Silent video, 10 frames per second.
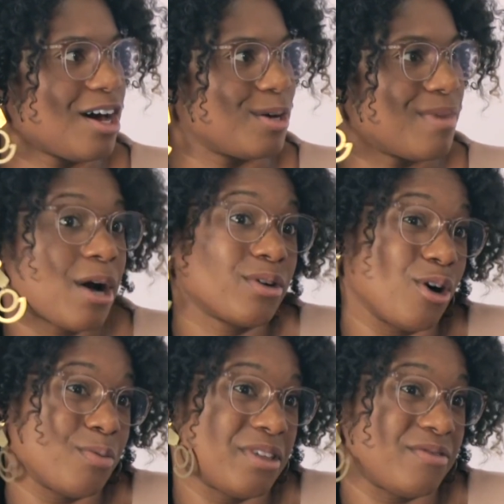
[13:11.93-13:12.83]
Um, I would
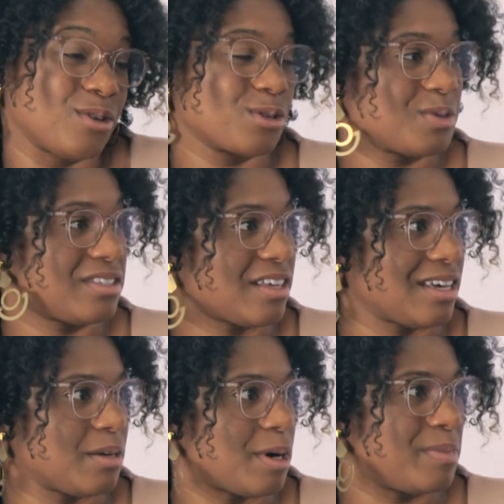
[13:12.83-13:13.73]
hope that folks would say
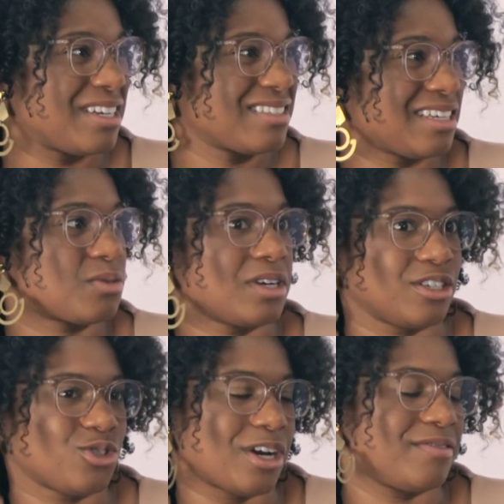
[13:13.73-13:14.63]
that about me because that's what I
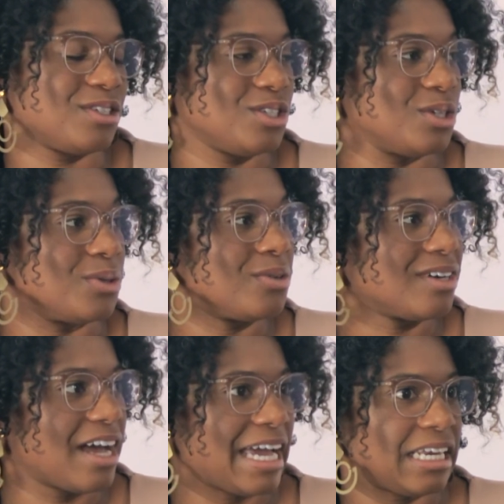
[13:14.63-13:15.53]
strive to do,
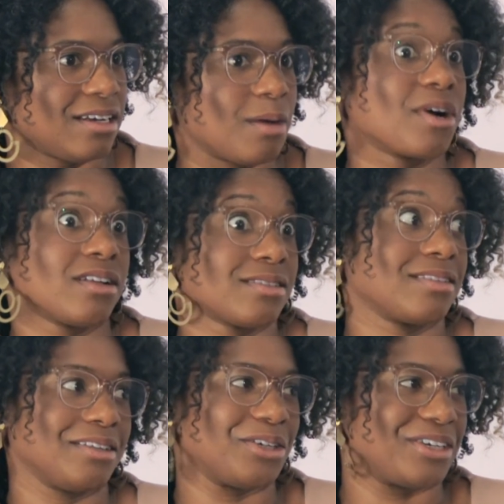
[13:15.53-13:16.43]
and I'm
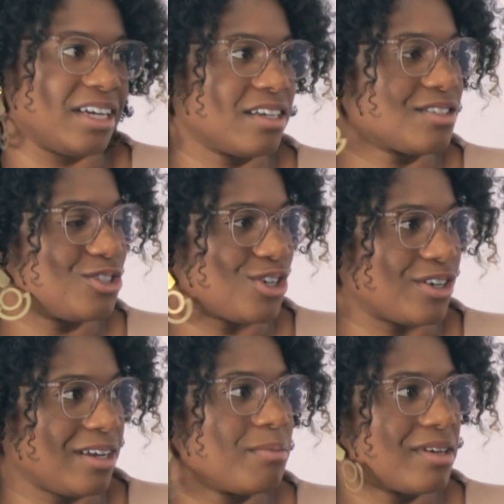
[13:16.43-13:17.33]
constantly learning. It's a
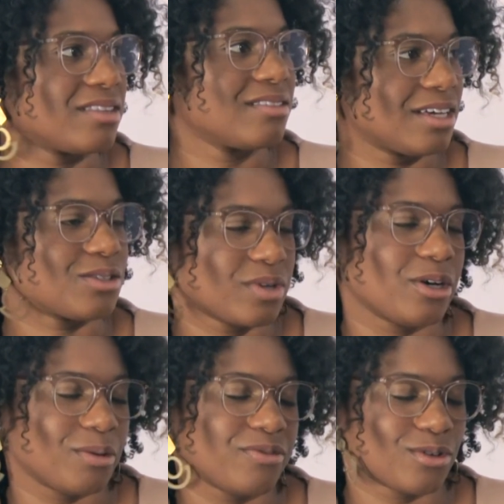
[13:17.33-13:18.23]
journey, but that's what I
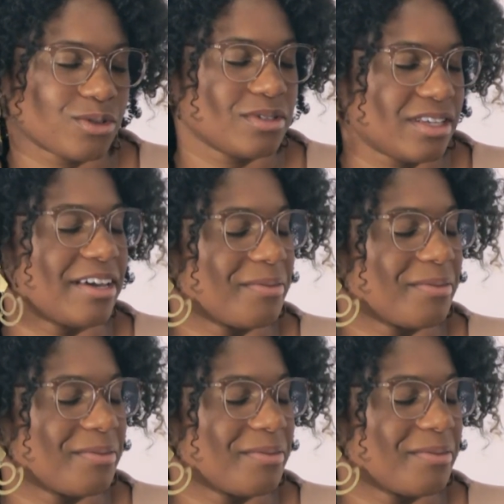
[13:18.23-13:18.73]
hope folks would say.